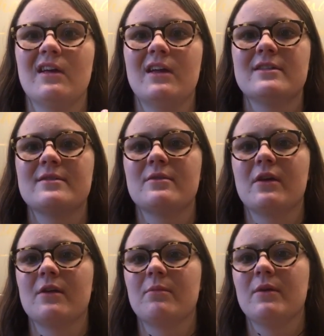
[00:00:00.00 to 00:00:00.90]
it's
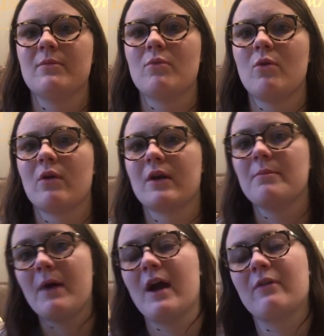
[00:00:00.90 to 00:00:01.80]
going to be more
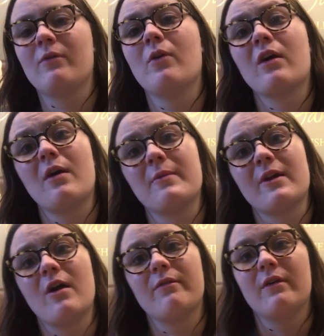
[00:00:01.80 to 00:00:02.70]
impactful coming
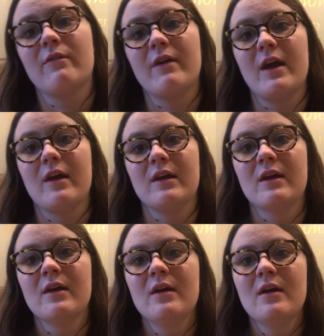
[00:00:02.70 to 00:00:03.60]
off of a
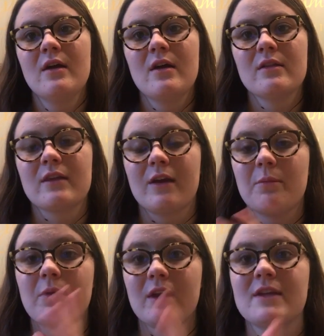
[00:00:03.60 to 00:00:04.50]
like
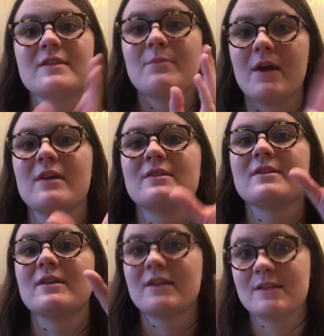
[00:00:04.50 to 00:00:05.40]

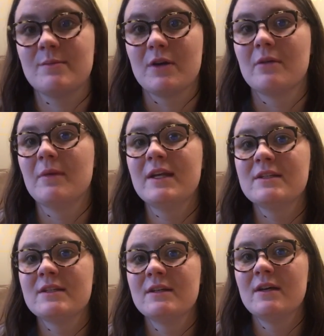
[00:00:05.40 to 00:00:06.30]
place-based
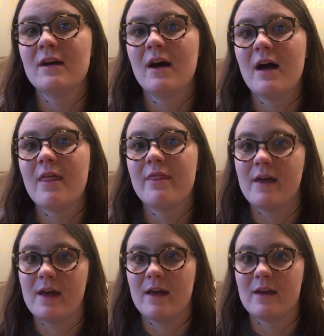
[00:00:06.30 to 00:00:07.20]
experiment
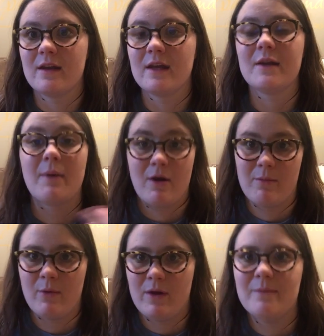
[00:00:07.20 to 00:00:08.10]
than in a
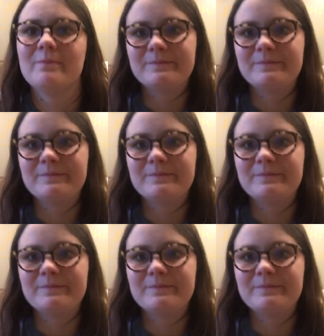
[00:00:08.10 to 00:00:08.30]
PowerPoint.